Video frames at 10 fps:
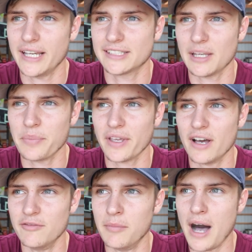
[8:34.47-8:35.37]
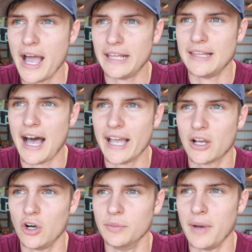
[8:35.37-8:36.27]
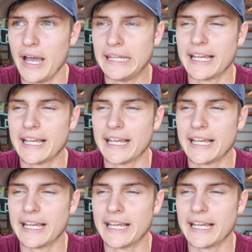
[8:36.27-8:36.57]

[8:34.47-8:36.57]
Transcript: Like something of mine that I called mine.